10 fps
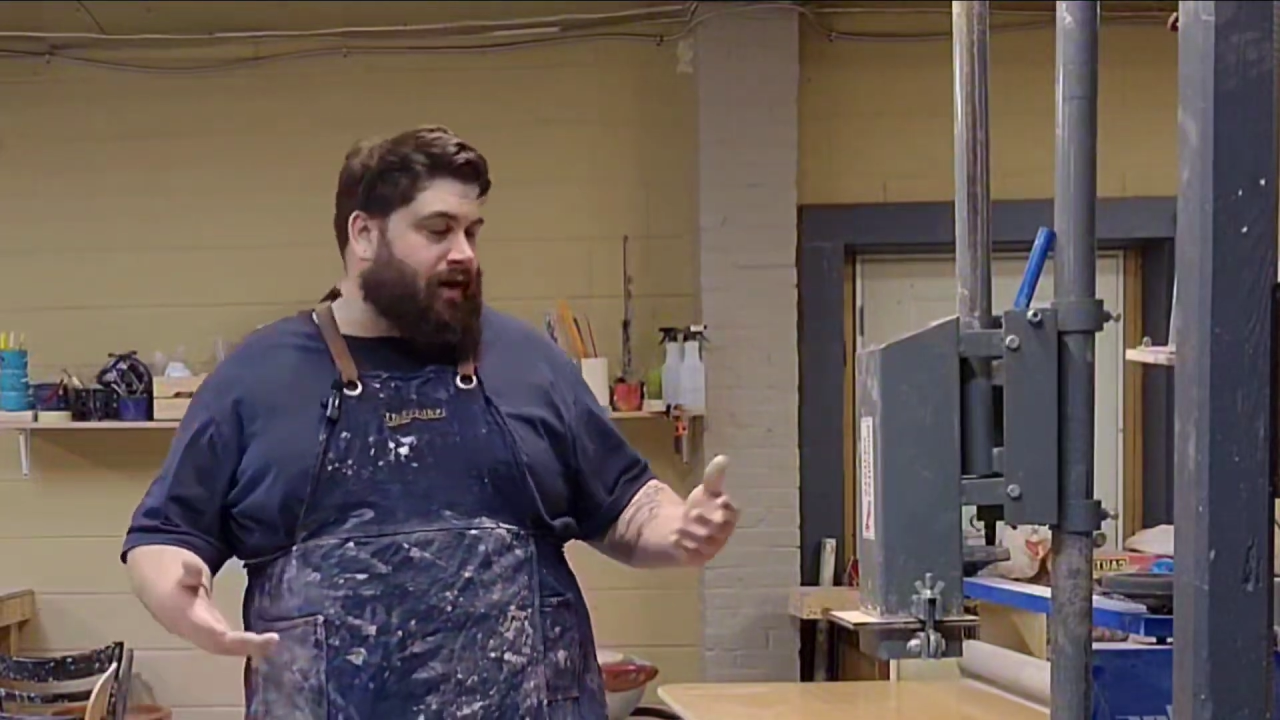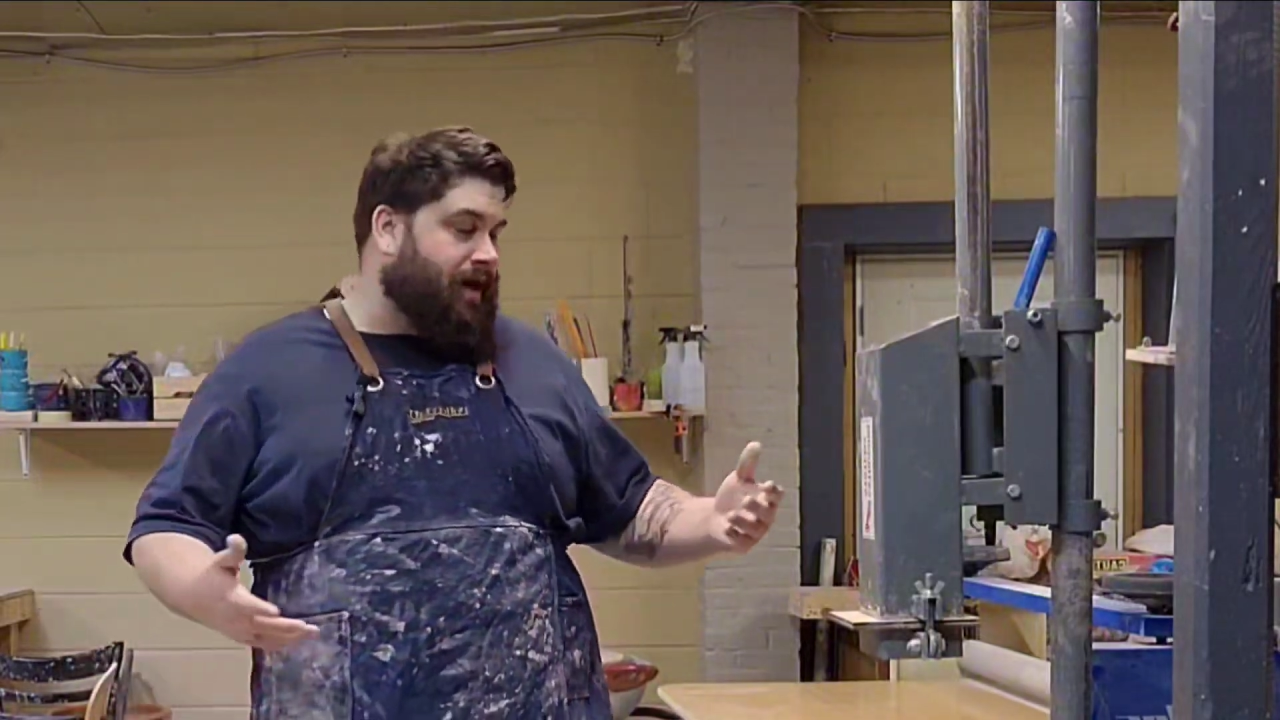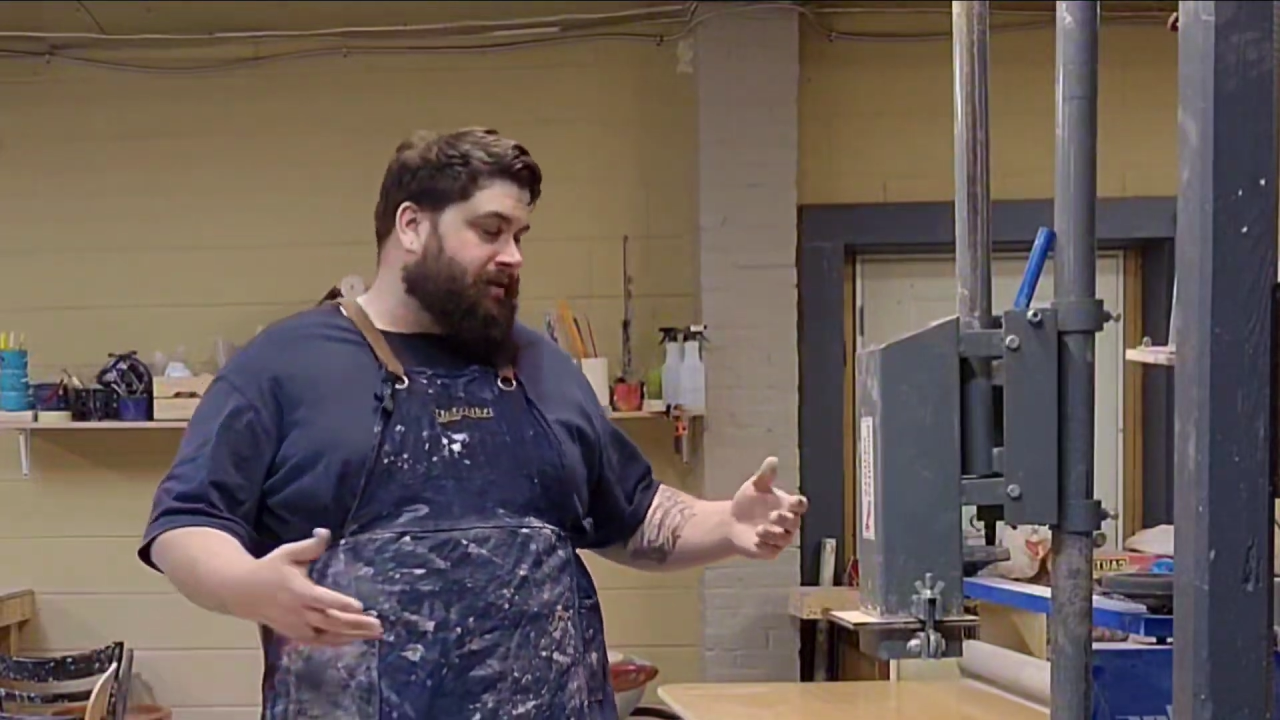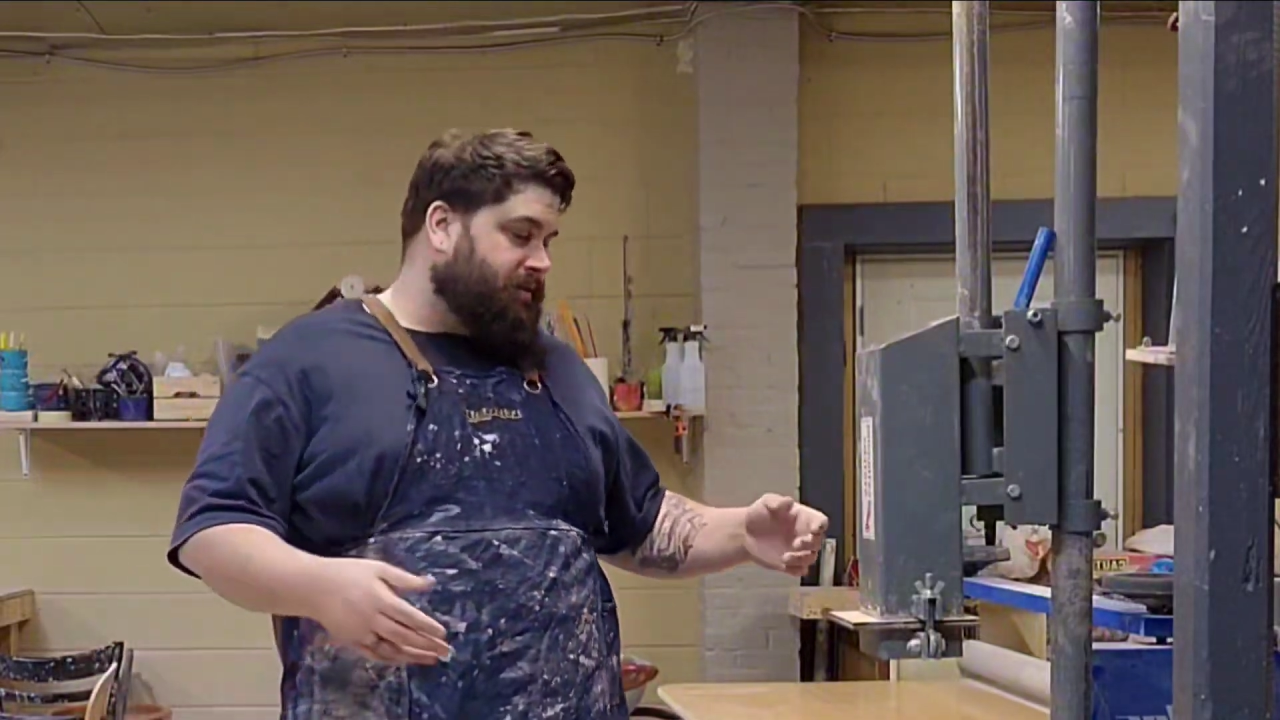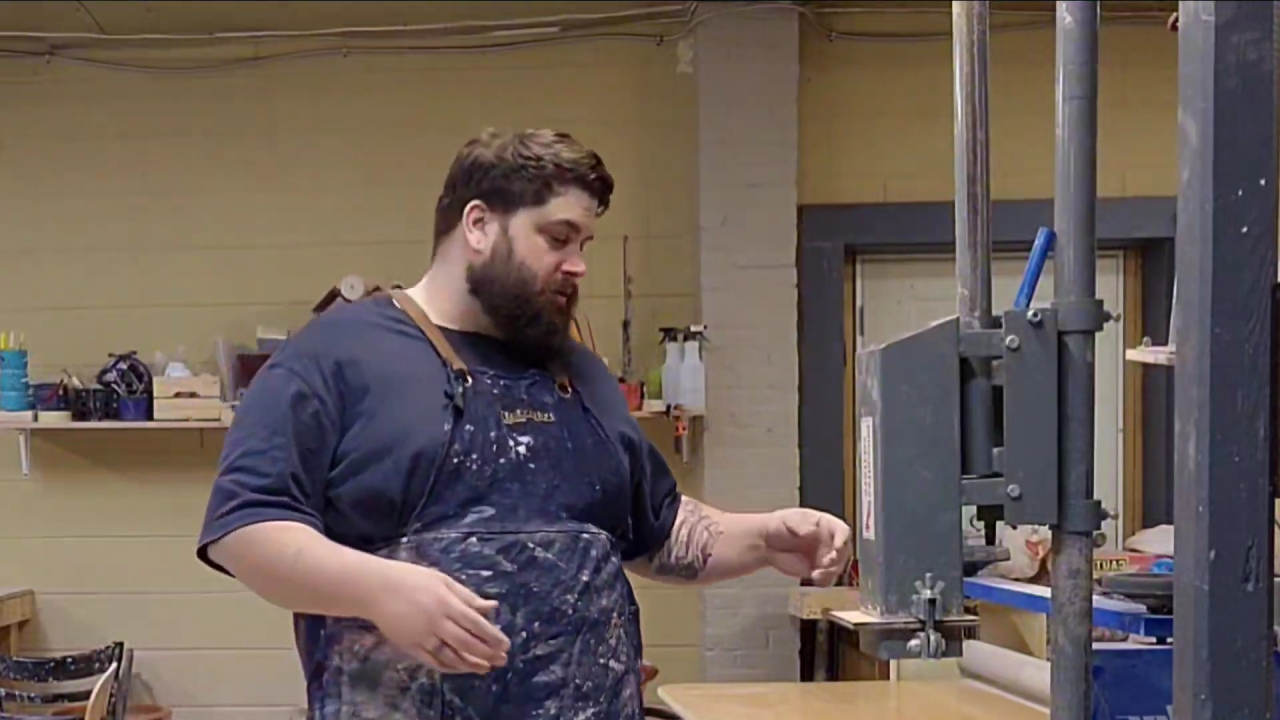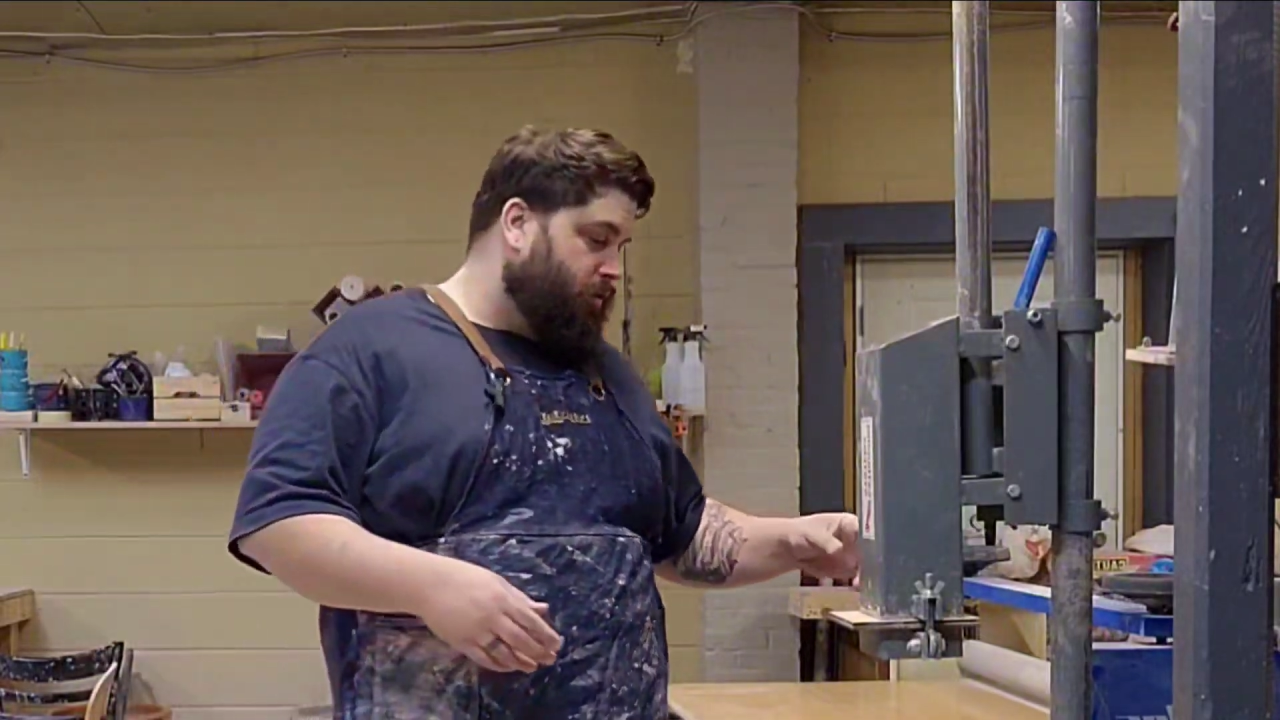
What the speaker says: ideal.